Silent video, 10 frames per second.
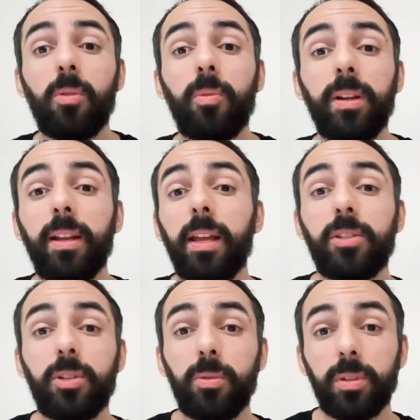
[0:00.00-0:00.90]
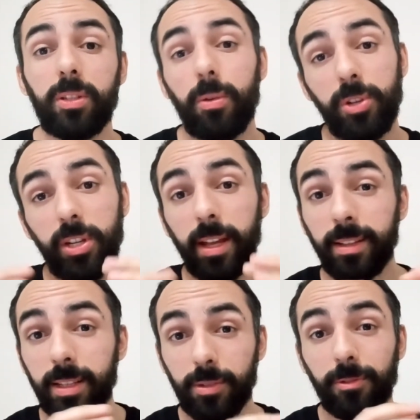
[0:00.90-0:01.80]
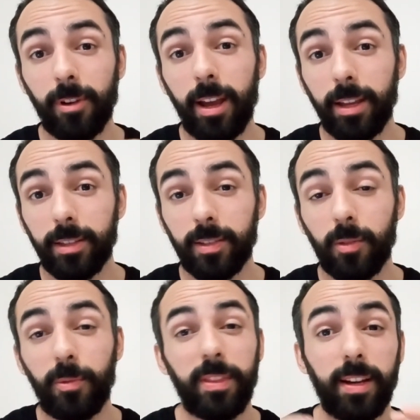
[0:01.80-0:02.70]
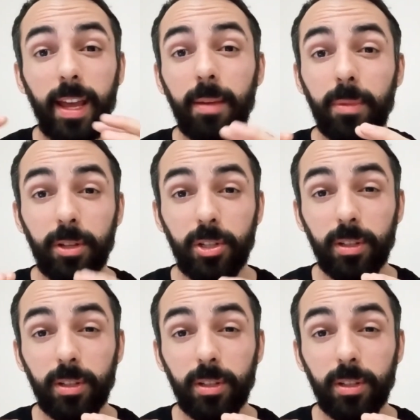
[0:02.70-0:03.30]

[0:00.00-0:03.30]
We need to associate this phrase with an image.